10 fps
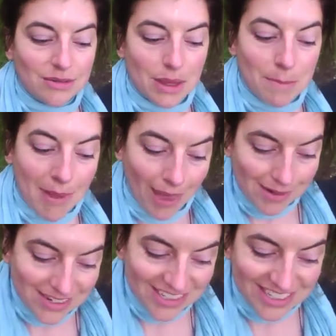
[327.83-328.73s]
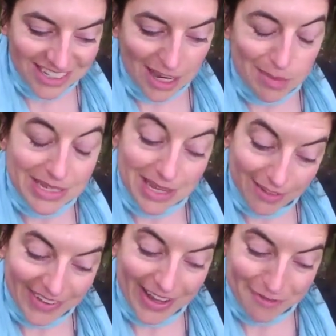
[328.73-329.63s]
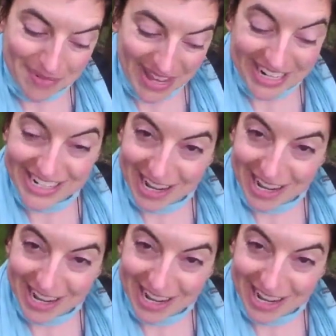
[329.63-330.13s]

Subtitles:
and manage to get myself out of bed in